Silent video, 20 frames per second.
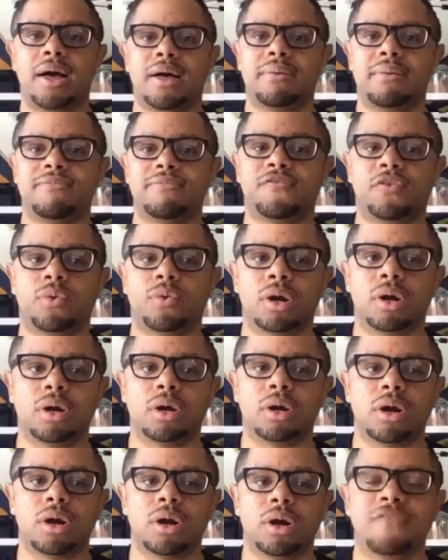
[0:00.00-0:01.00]
for
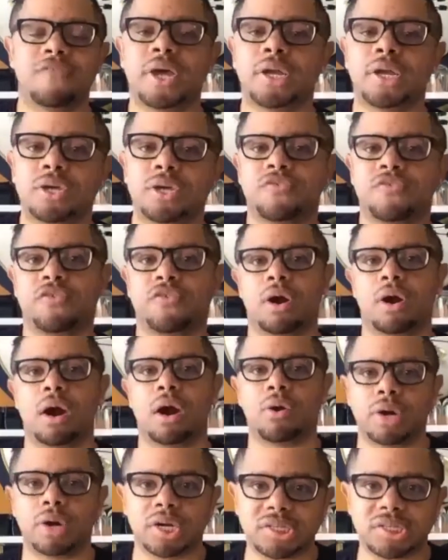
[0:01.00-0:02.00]
our venue, for our
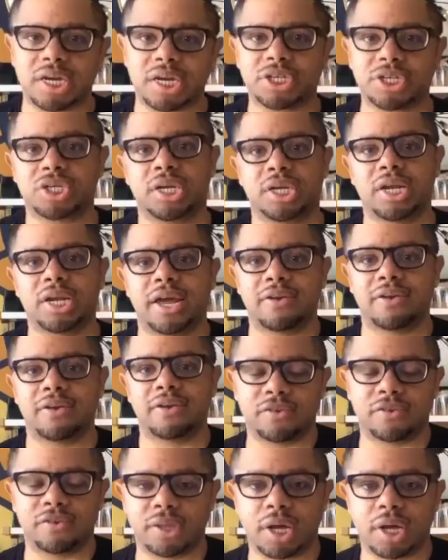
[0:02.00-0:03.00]
organization, and for the
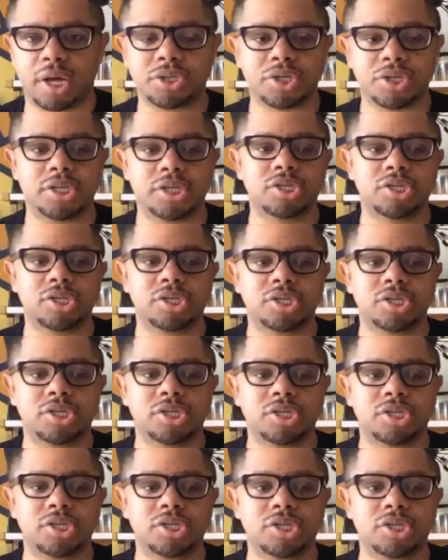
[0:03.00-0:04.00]
country. So,
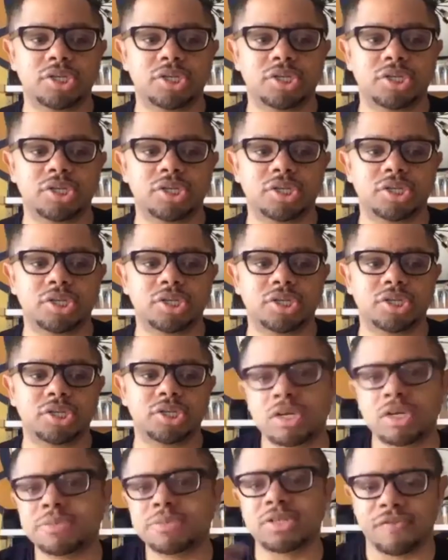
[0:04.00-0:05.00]
and more
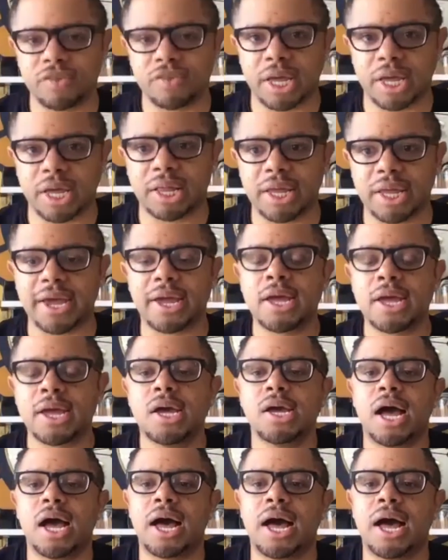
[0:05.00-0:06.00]
specifically LA.
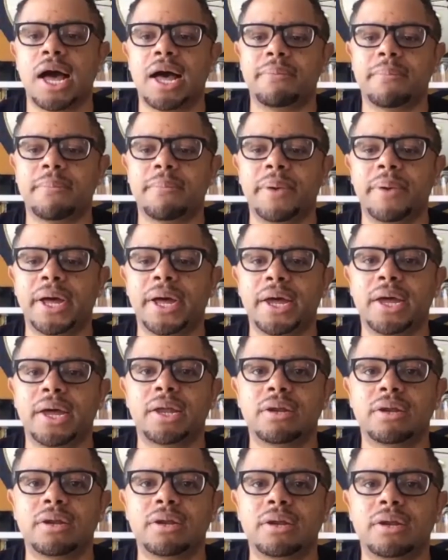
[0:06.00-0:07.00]
But
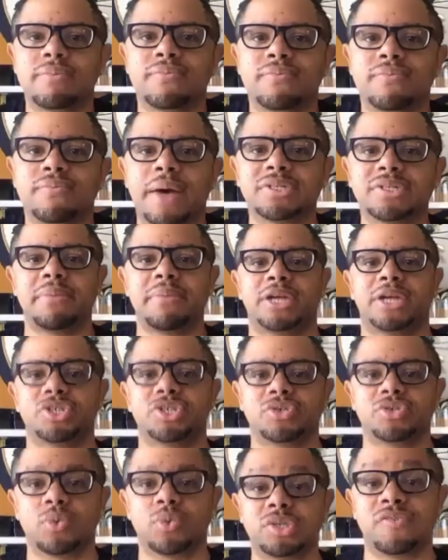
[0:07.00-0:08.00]
that was a major
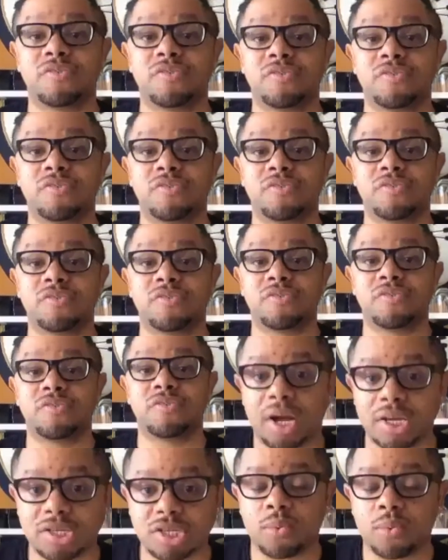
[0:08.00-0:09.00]
source of income for us.
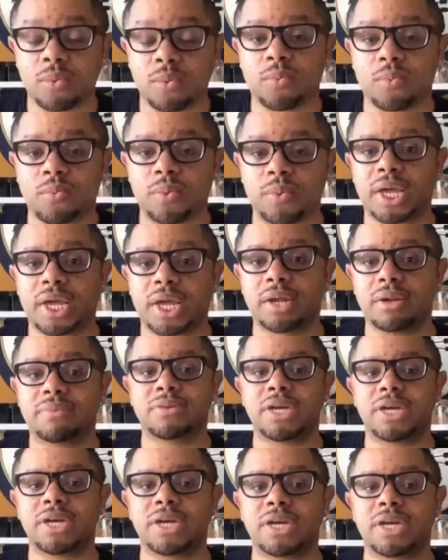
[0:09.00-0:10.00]
So we can kind of
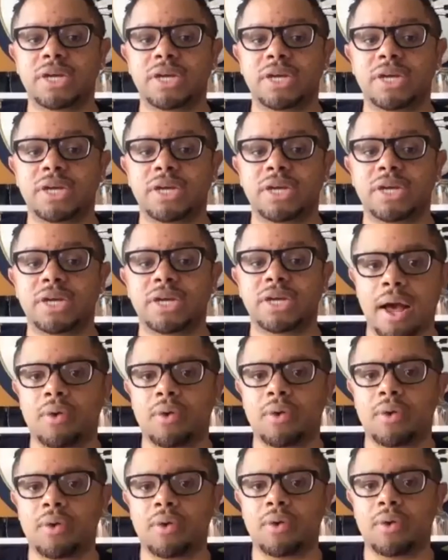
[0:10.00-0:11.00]
figure out how we could
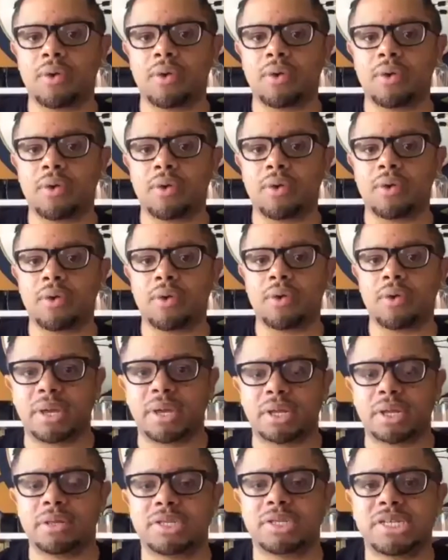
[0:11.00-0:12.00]
maybe set up some kind
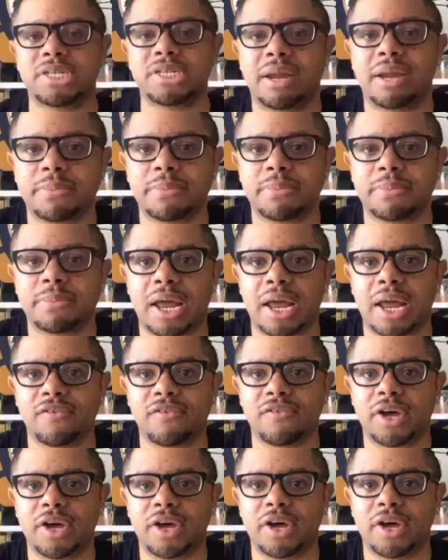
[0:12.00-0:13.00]
of a fund or something to
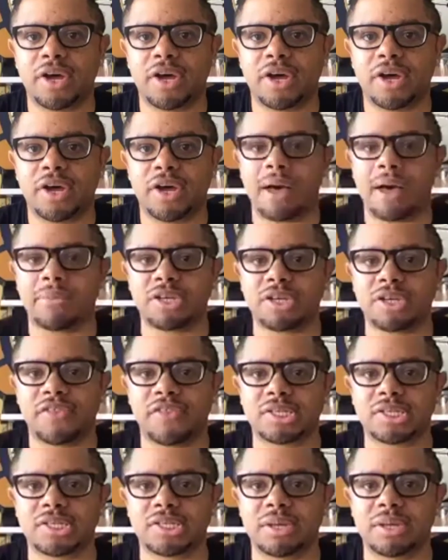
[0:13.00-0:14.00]
help out members. That's
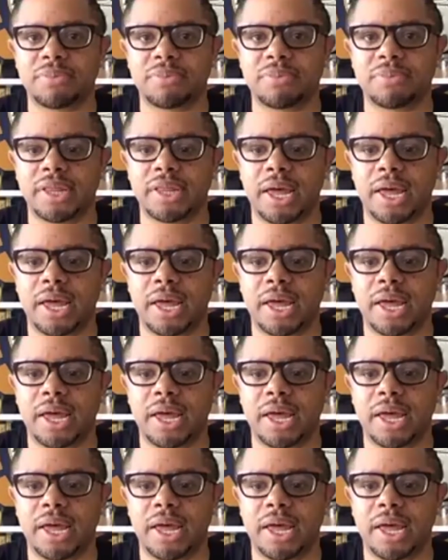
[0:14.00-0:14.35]
something that.